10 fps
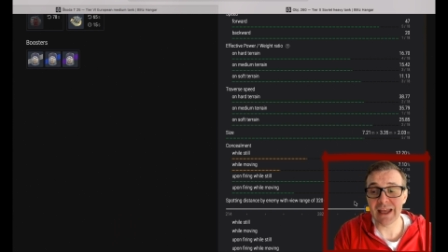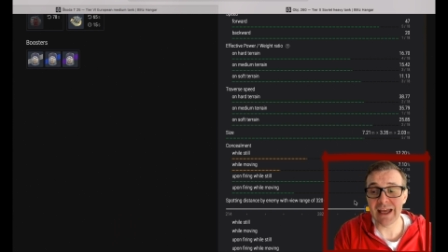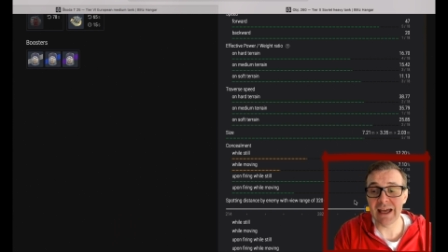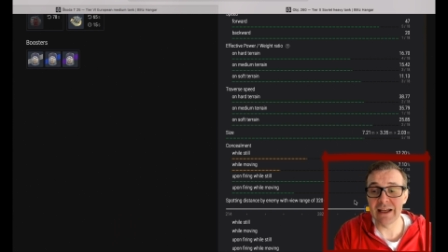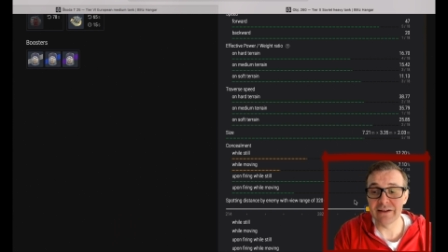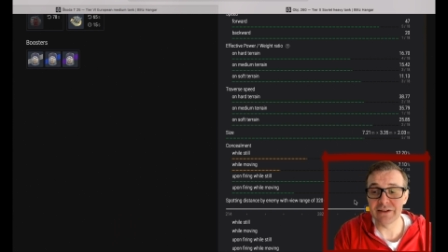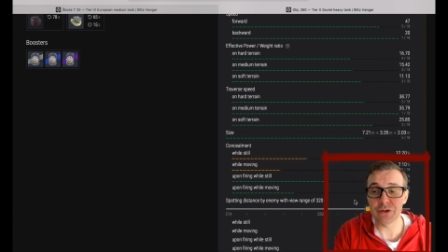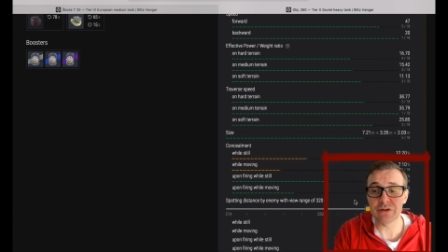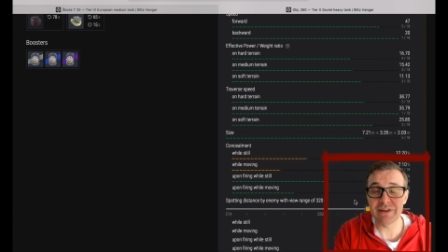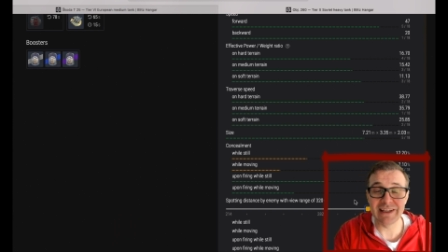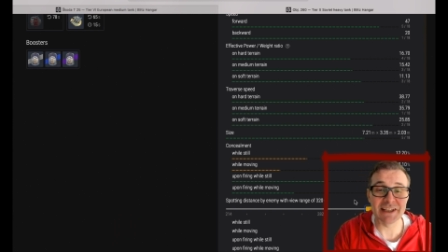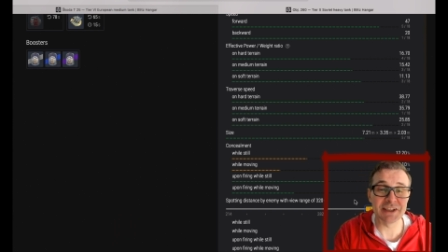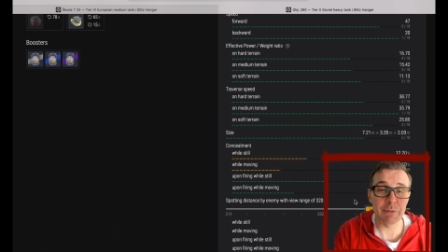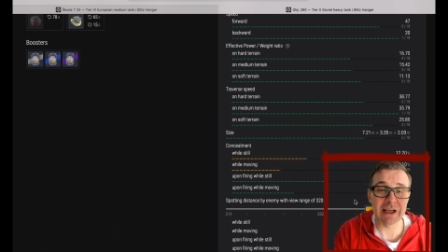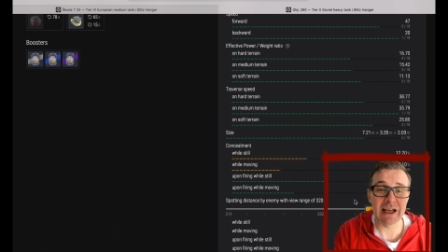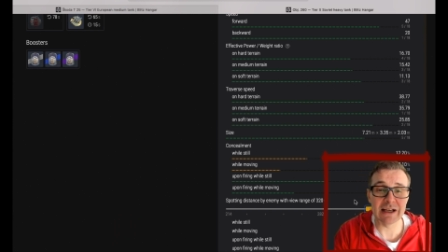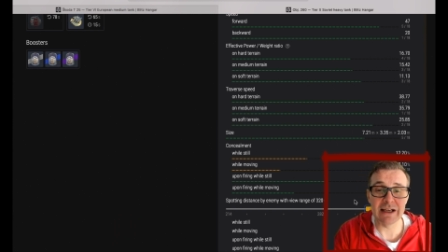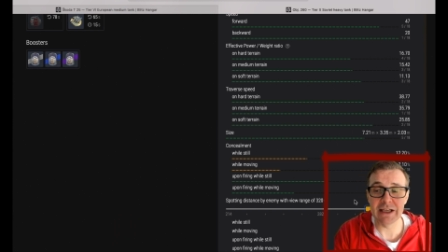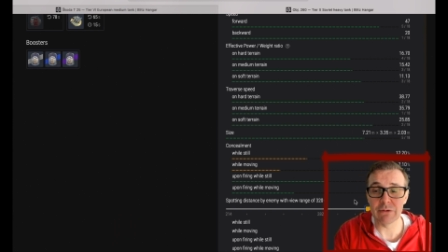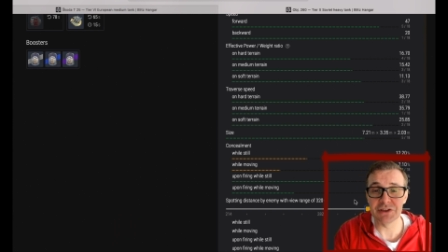And the other index that we
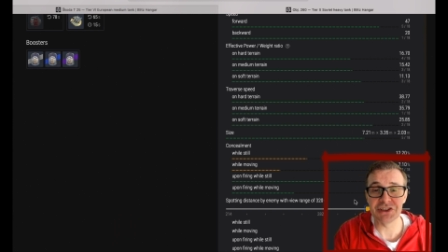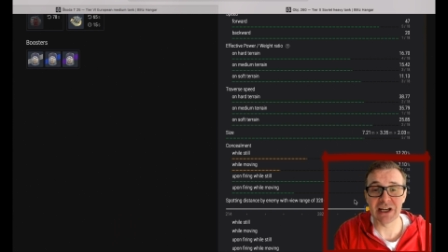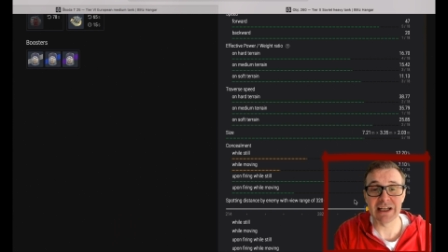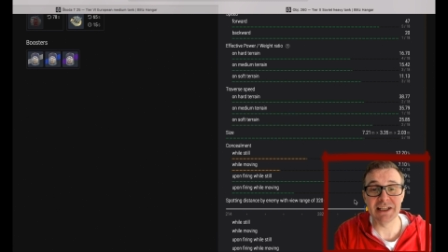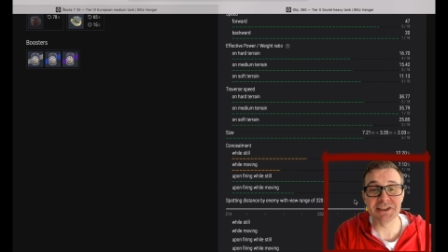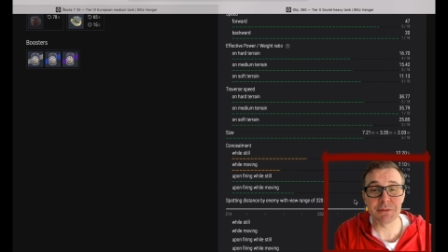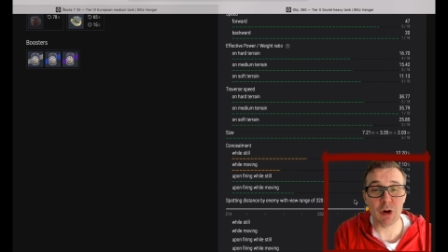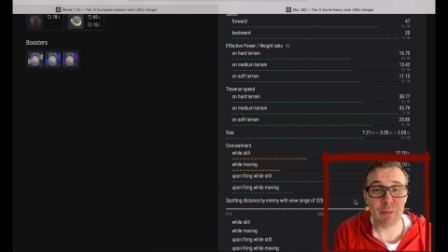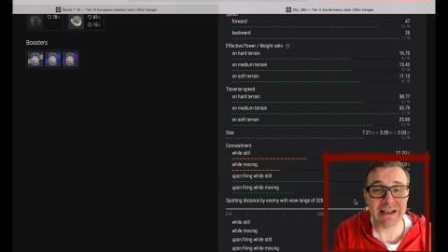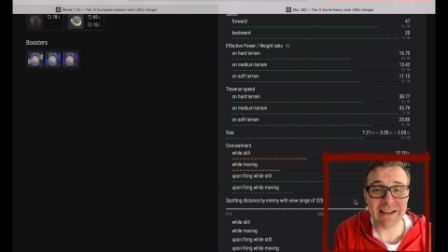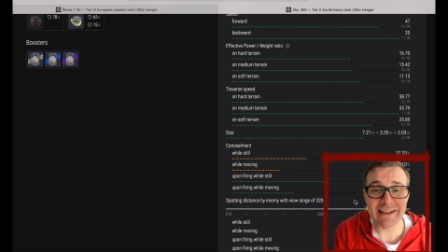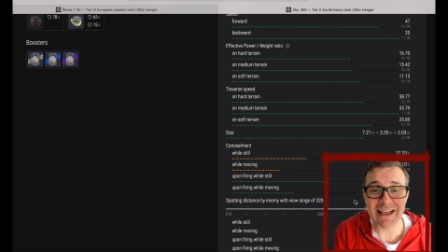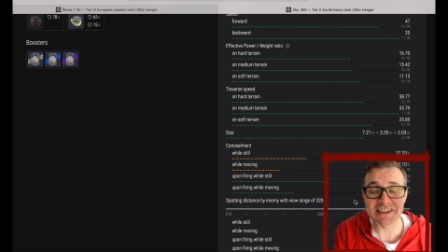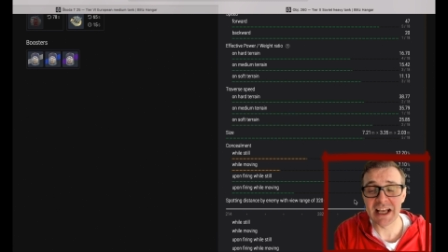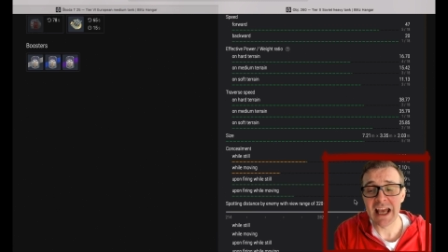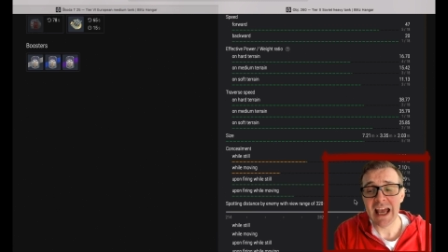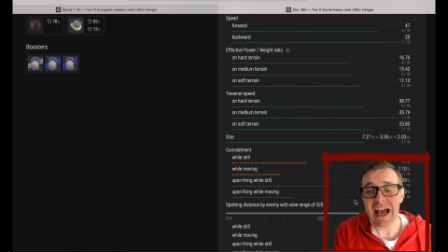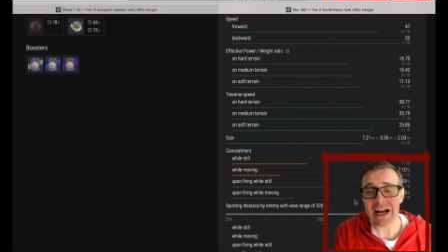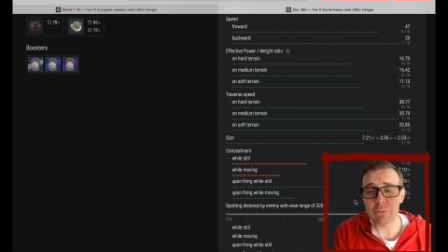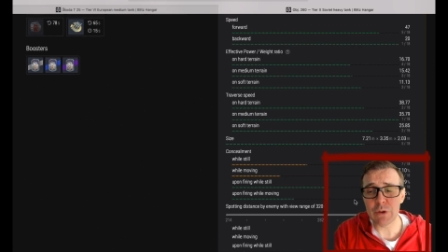calculate here on channel is the mobility index,
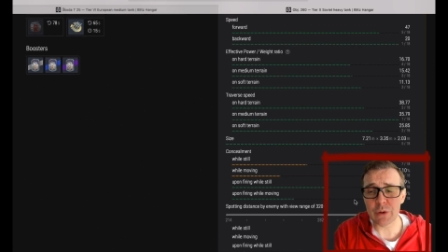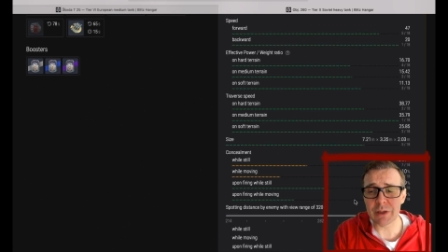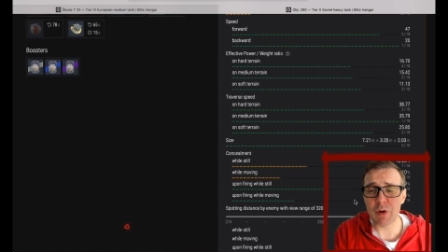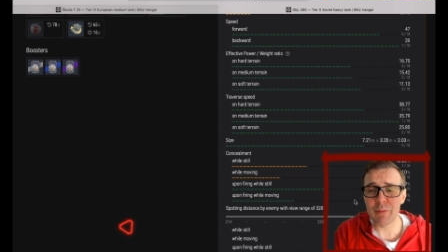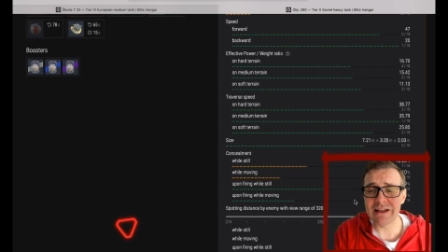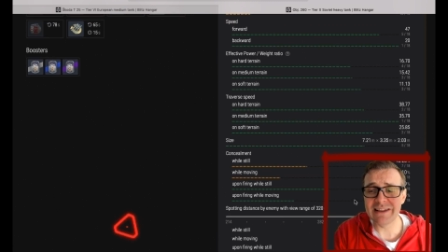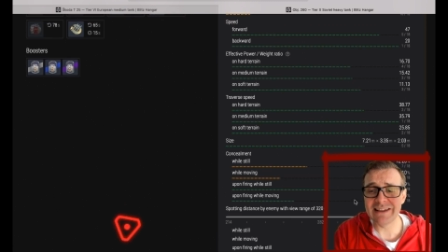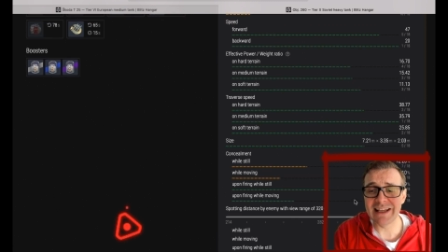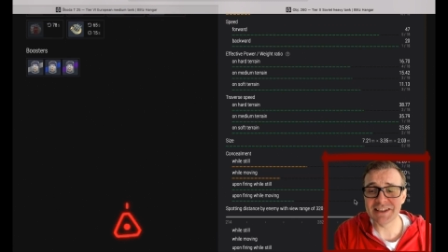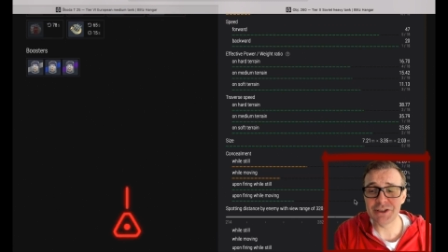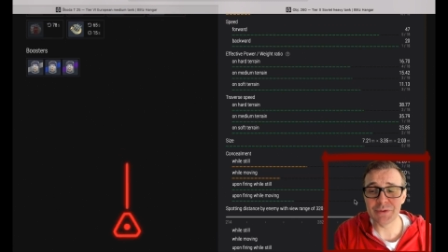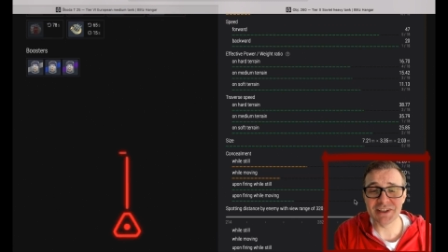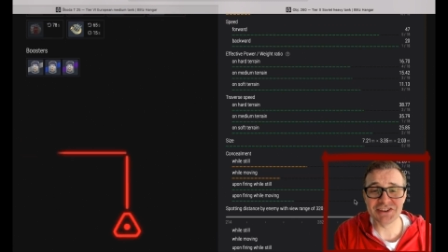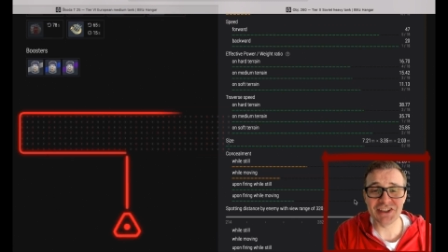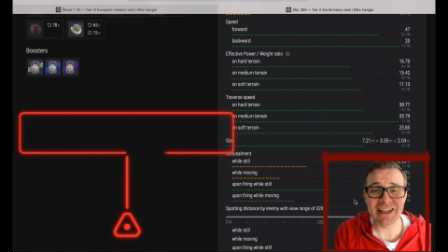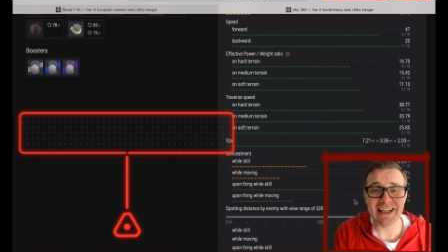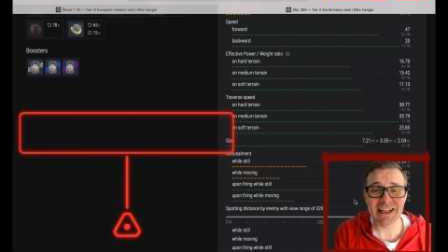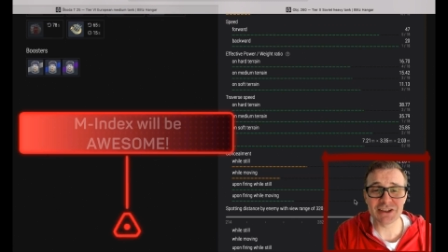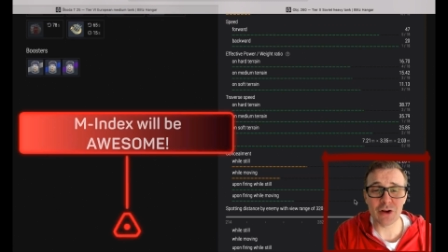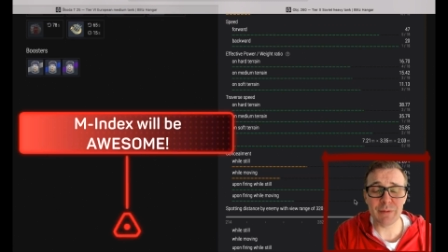and if we look at the mobility index, you can see
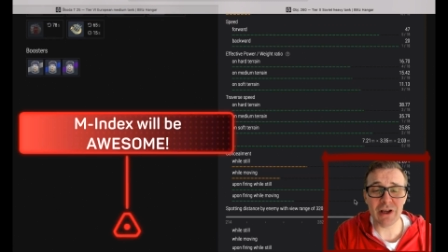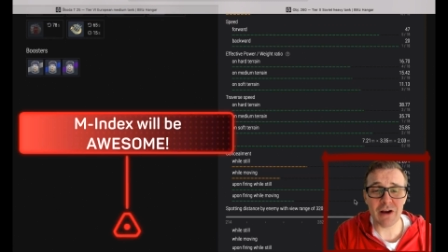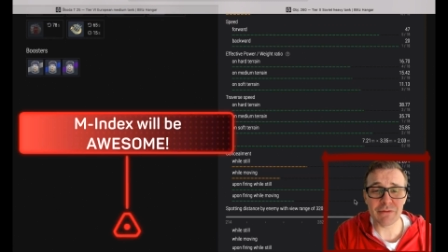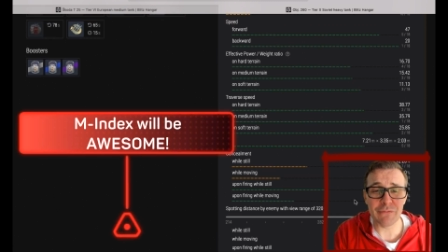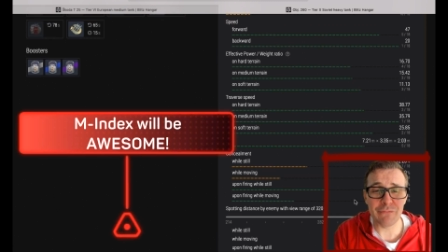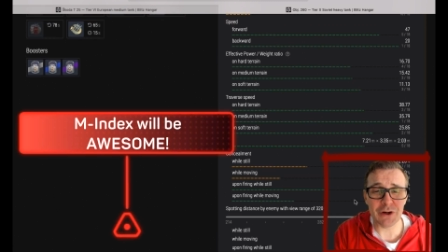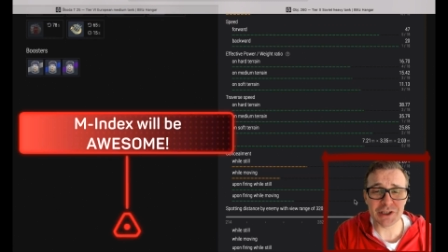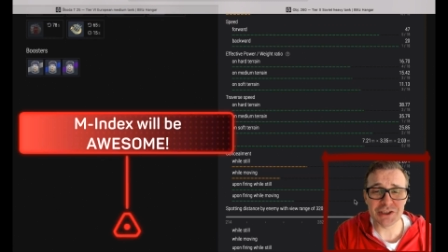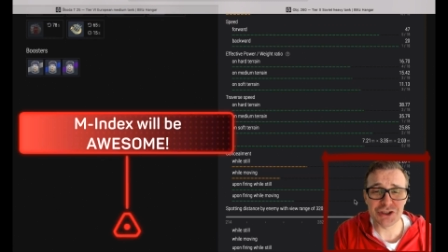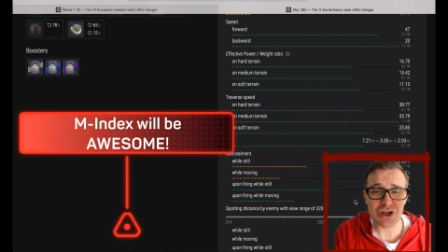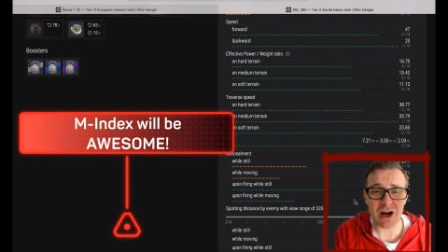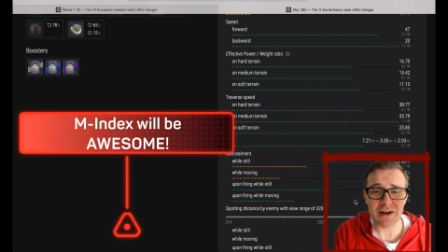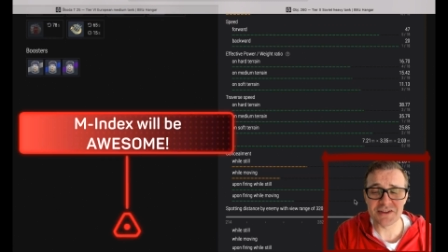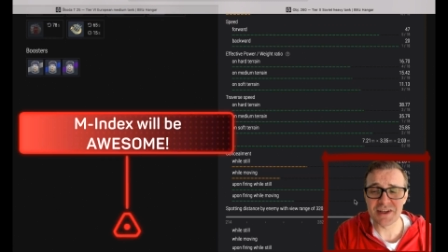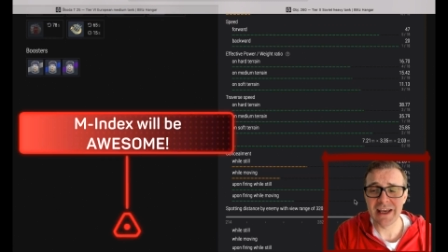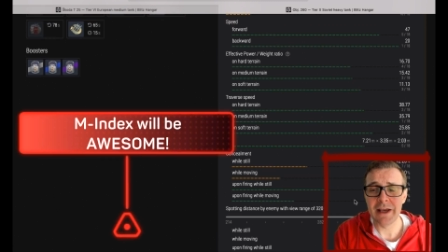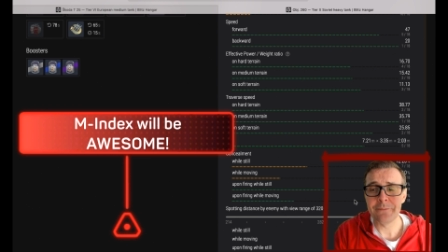it is going to be off the fucking charts.